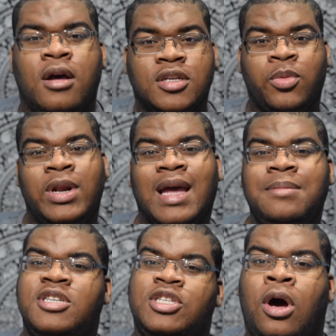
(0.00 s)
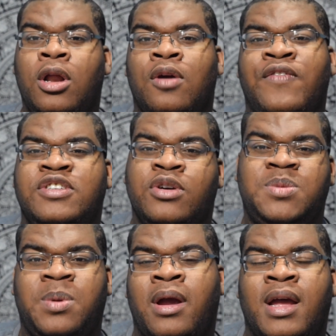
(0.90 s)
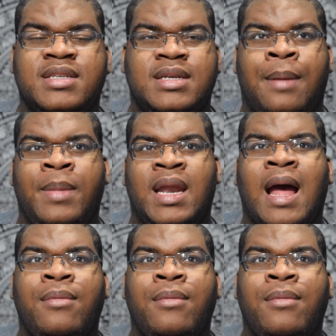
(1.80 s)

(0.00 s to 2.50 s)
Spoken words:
So, when it came to this audio-visual experience, I mean,